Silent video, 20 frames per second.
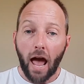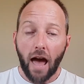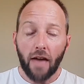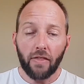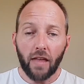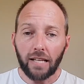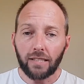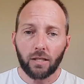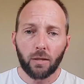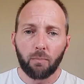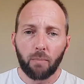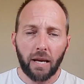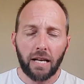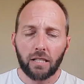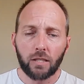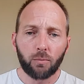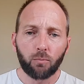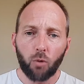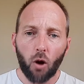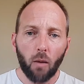And that's the
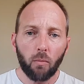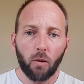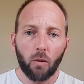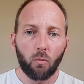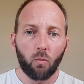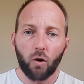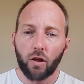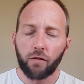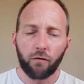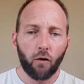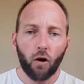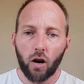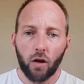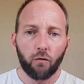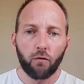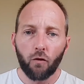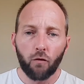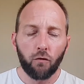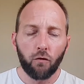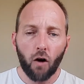biggest problem with
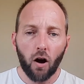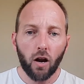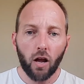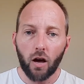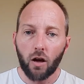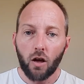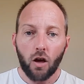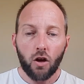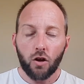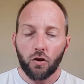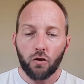follow for follow.